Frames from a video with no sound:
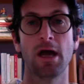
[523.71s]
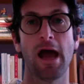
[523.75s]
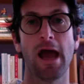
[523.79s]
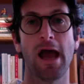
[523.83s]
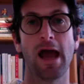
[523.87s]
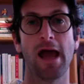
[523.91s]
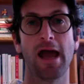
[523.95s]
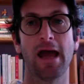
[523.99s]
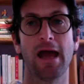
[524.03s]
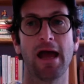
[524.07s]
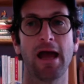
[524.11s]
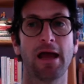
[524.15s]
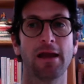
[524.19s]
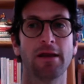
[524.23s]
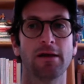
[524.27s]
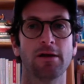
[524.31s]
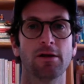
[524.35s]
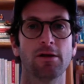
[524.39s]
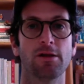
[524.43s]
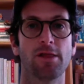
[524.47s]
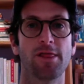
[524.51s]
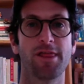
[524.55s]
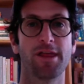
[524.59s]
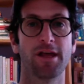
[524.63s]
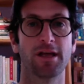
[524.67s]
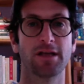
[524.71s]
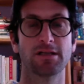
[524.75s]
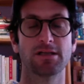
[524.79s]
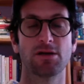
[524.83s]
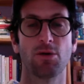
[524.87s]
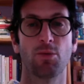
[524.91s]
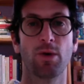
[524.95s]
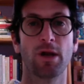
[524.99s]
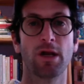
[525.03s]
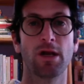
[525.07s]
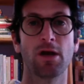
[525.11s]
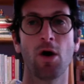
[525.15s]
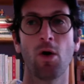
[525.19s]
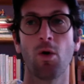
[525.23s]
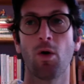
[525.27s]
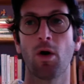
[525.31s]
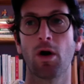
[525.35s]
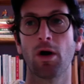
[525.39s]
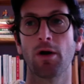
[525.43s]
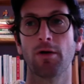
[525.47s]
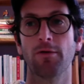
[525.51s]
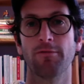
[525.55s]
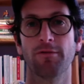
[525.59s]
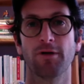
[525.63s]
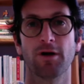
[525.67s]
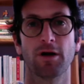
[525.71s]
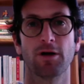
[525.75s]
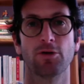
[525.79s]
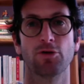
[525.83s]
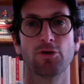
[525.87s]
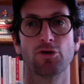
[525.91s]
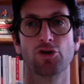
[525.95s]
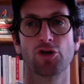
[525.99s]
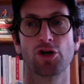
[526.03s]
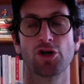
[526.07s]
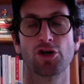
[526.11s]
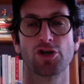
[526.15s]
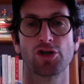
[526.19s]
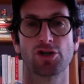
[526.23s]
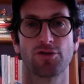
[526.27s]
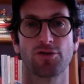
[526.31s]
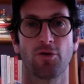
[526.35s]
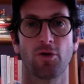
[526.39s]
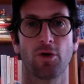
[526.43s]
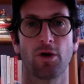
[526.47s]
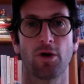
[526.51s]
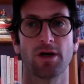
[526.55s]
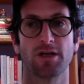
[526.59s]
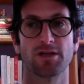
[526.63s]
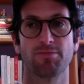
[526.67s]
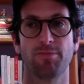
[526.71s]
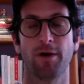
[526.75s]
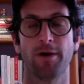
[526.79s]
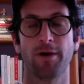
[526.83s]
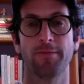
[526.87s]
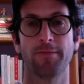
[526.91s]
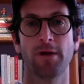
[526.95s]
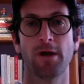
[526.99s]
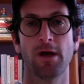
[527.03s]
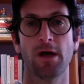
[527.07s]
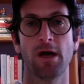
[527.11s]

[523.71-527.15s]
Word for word: and things that we know aren't very nutritious for us, but